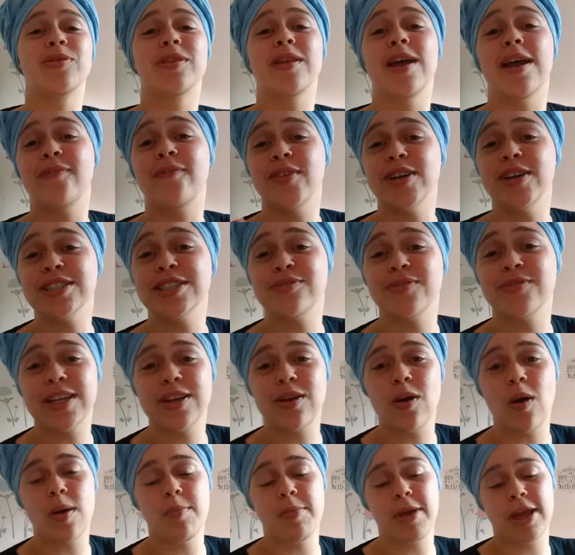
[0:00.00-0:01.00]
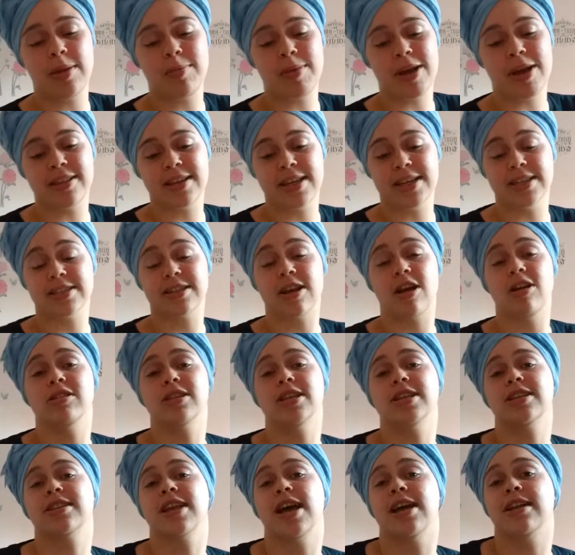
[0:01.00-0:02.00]
my first video I made about this, I'll
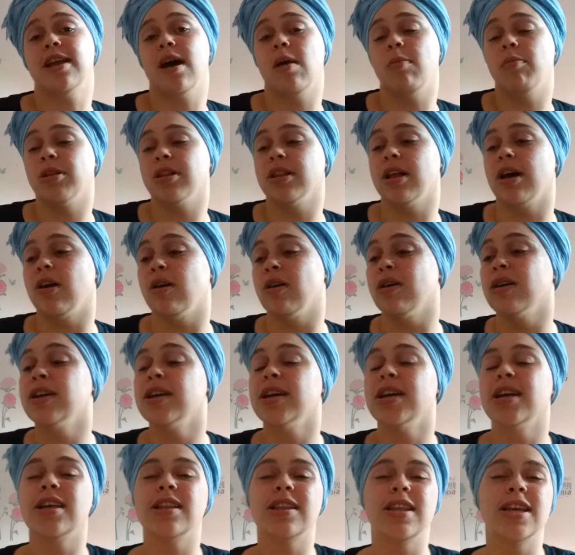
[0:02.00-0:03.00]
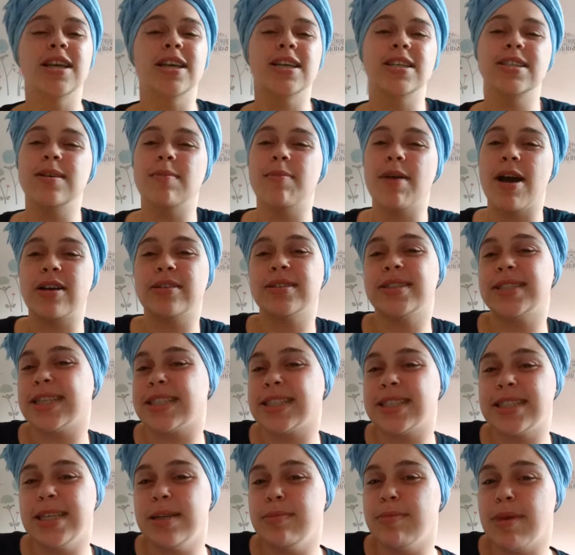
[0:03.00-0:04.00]
link that down below. I think it's about
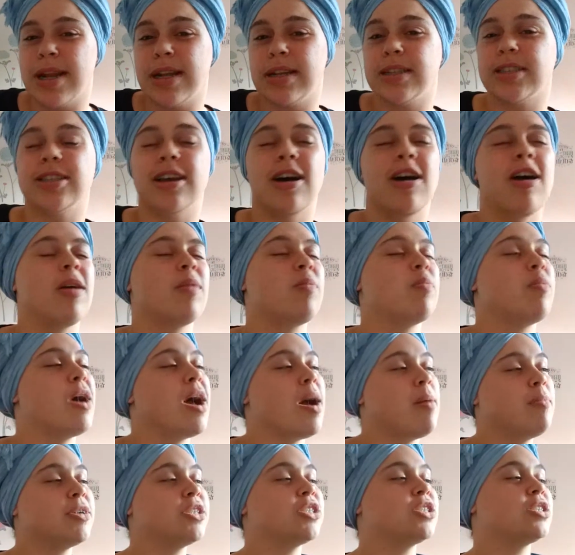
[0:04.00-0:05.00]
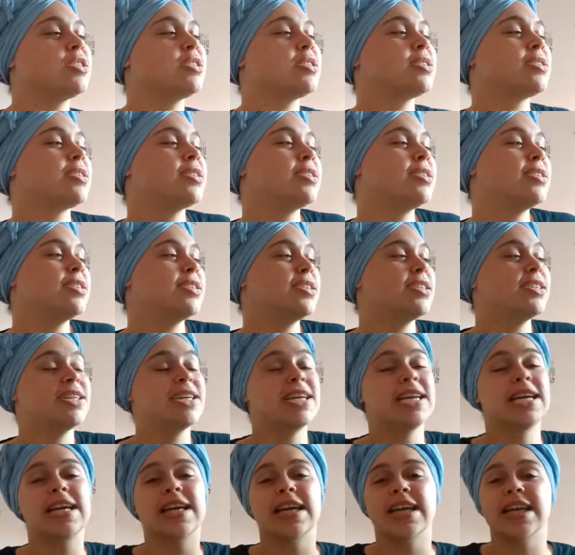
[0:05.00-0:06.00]
16 minutes long, but I'm going to just
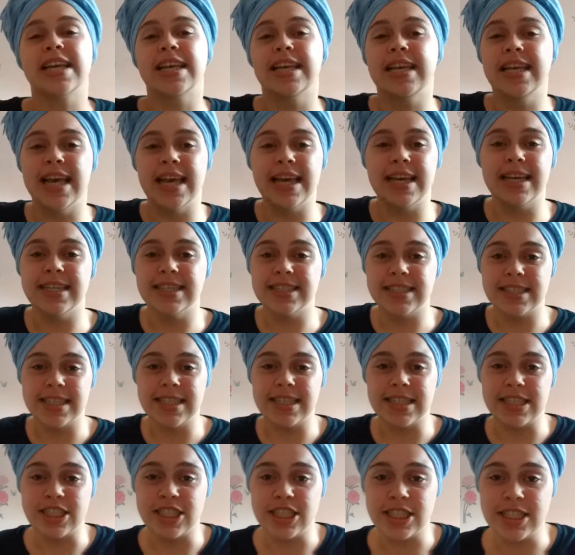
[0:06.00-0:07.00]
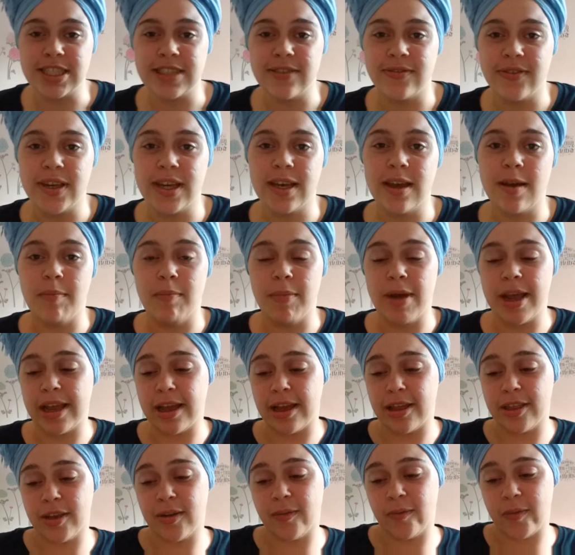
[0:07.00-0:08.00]
get into the gist of it. My
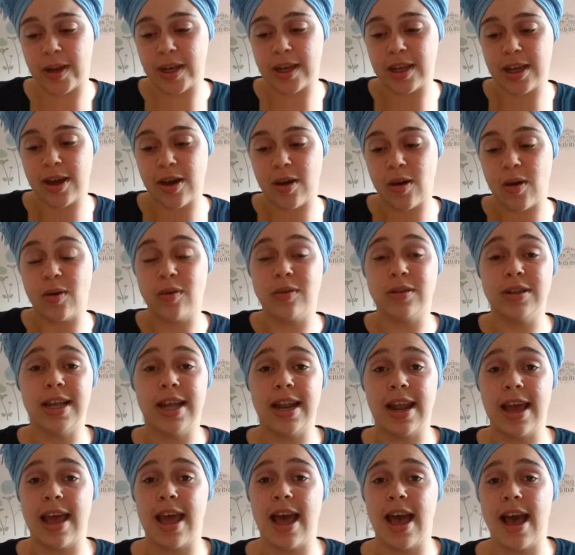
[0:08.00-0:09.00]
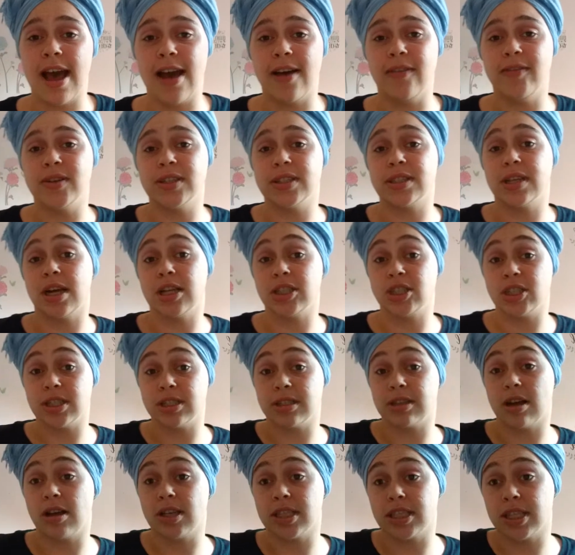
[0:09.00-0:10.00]
other video that I have
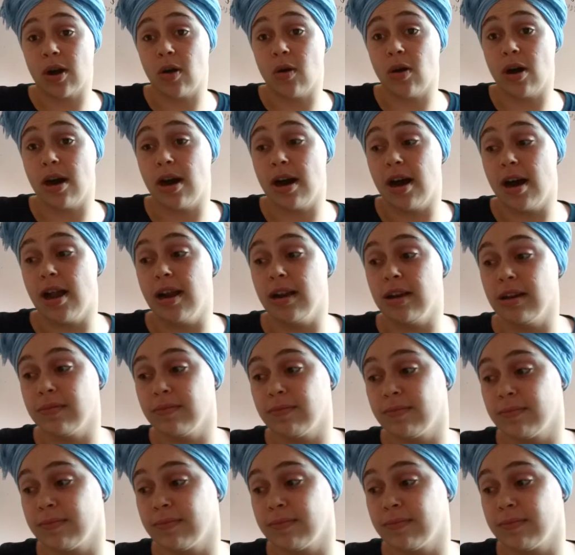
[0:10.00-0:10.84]
touches also on